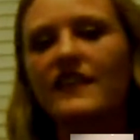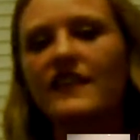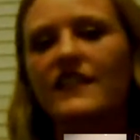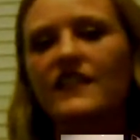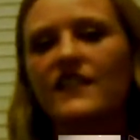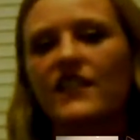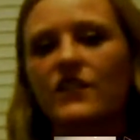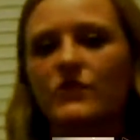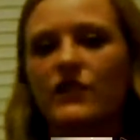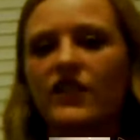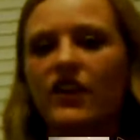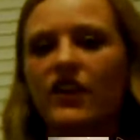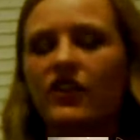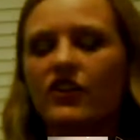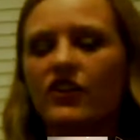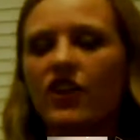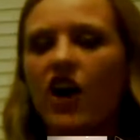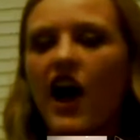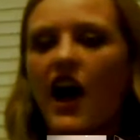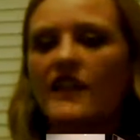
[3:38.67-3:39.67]
things is with our
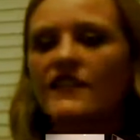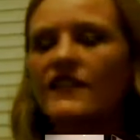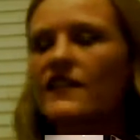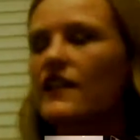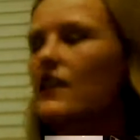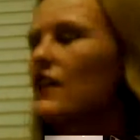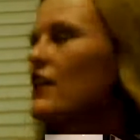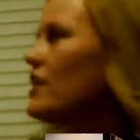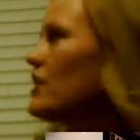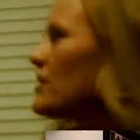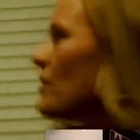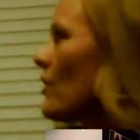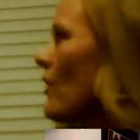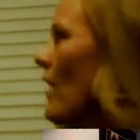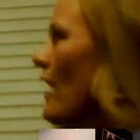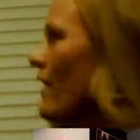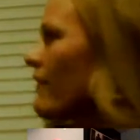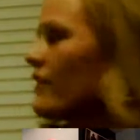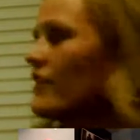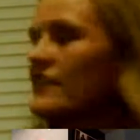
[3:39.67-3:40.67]
thoughts. So
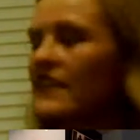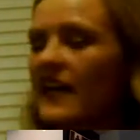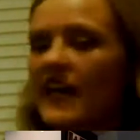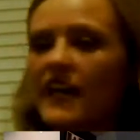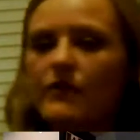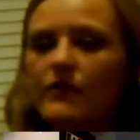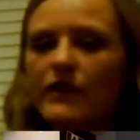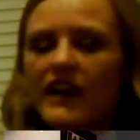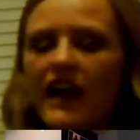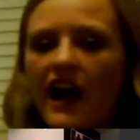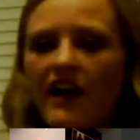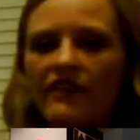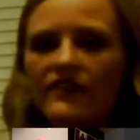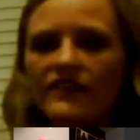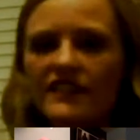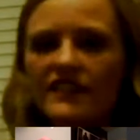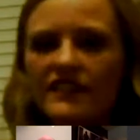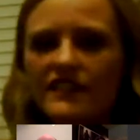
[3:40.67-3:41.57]
every day we have